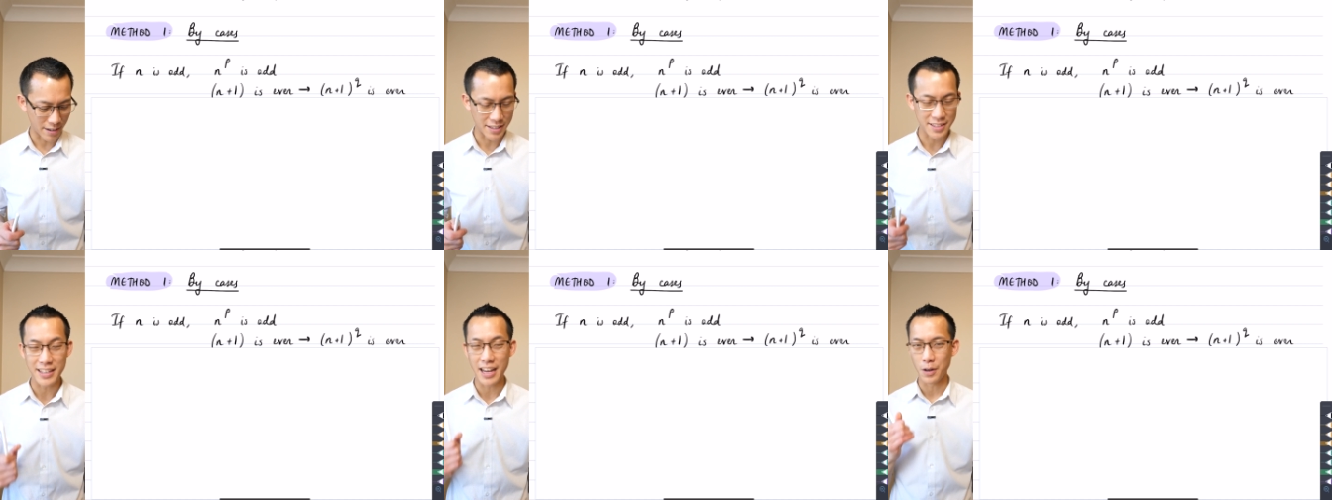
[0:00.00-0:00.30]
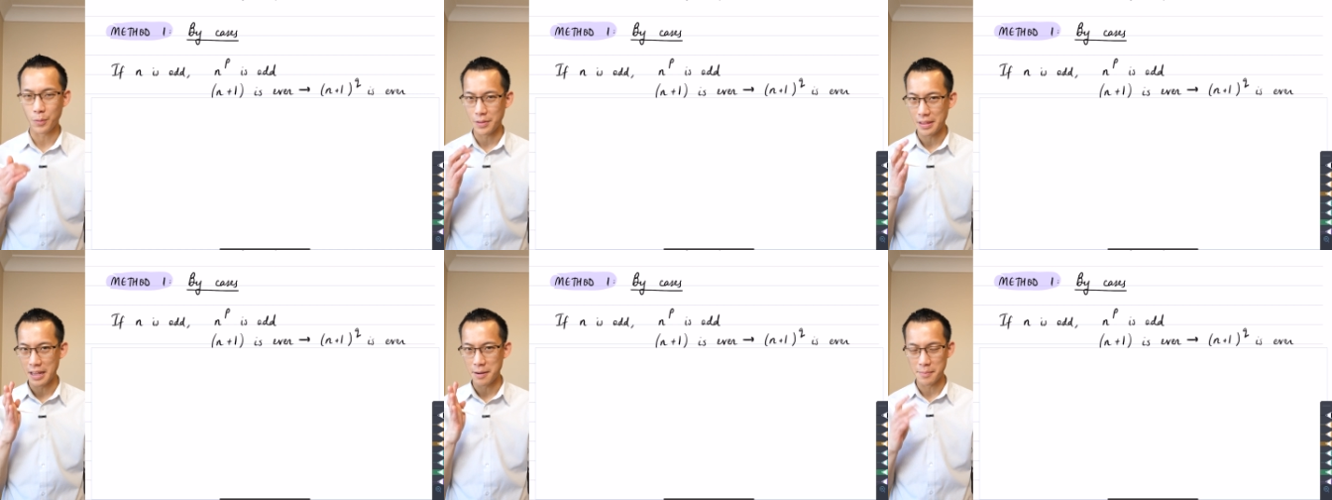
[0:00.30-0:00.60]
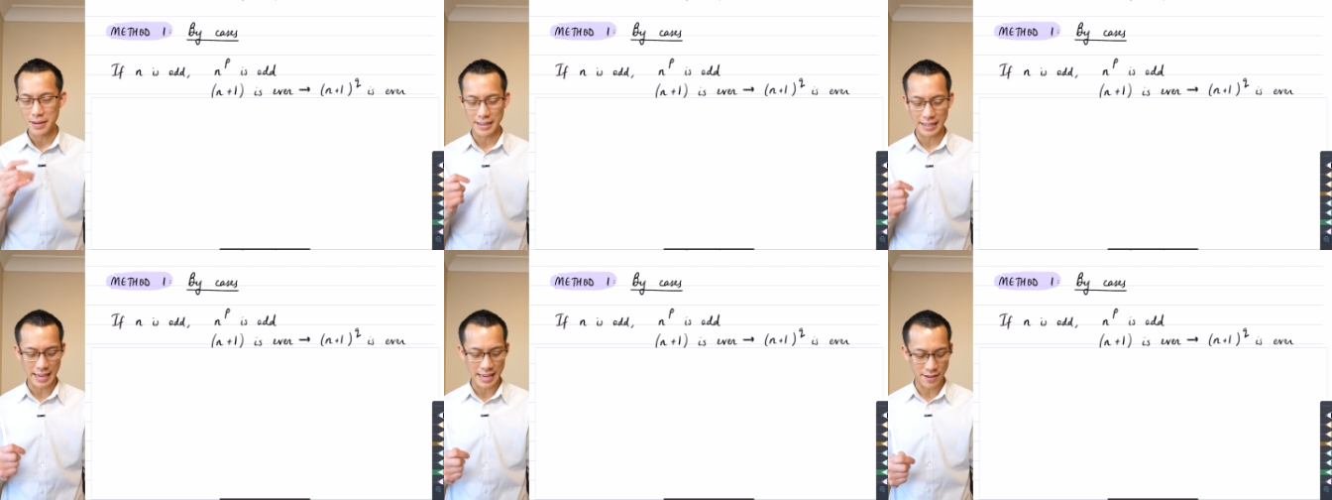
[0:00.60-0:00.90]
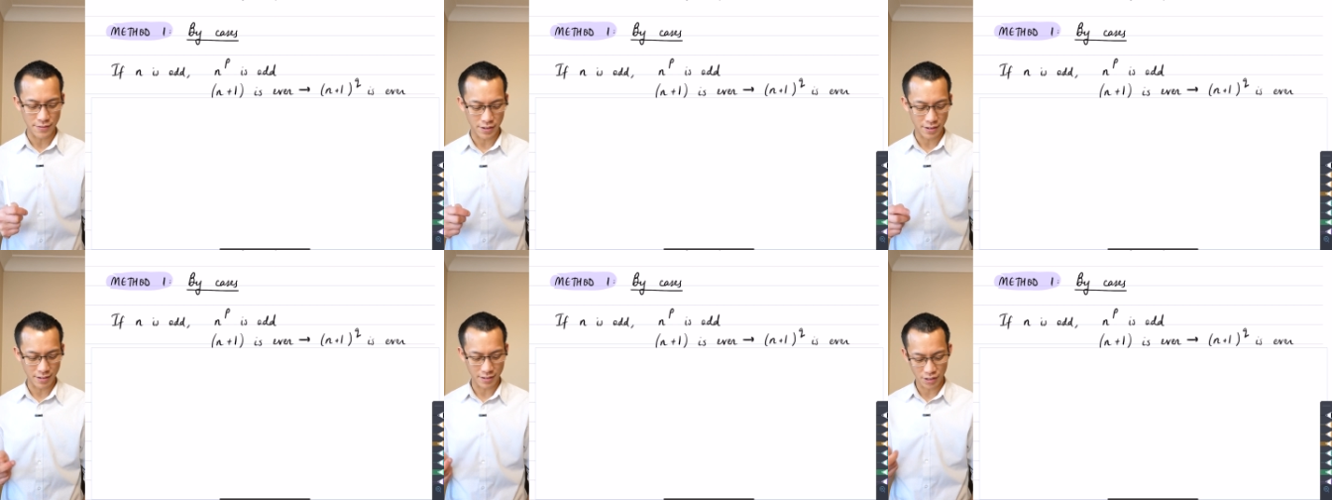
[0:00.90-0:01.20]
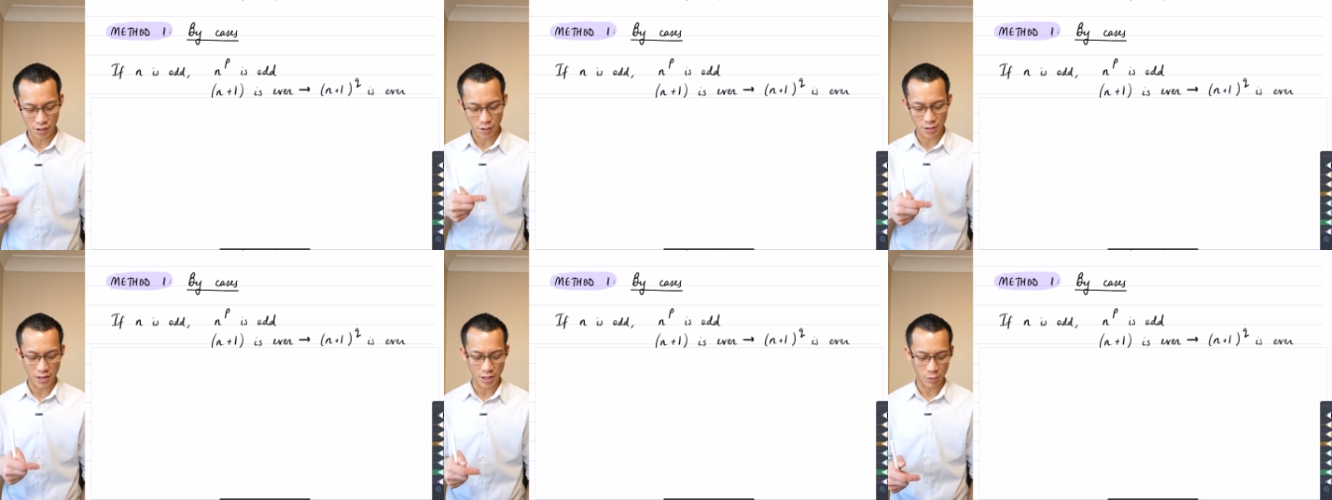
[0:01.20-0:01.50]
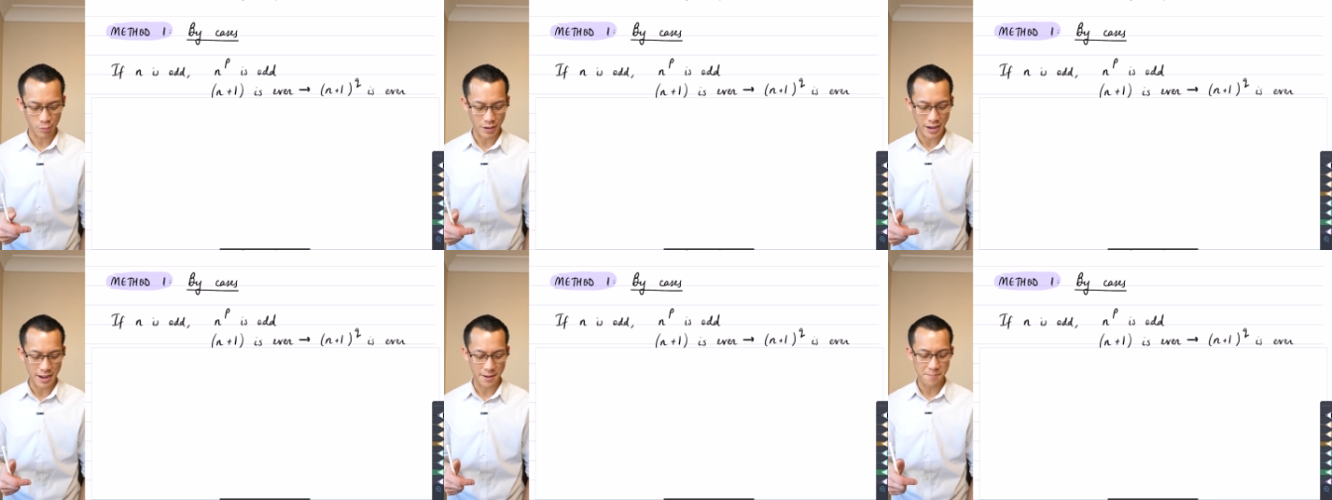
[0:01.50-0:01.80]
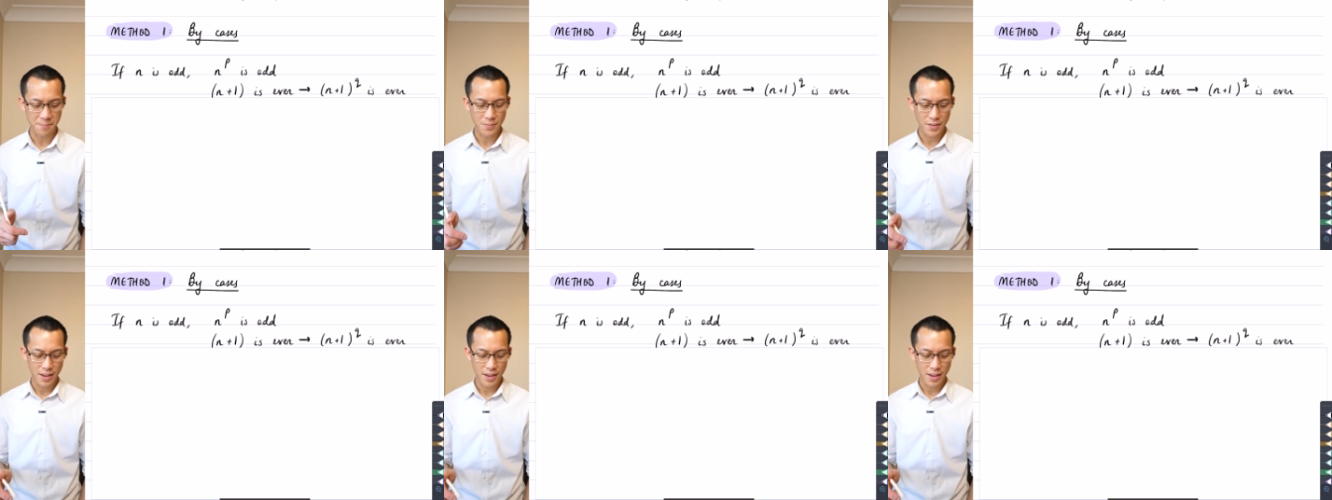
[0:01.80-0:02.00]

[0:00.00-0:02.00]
I started with n being even and go the other way.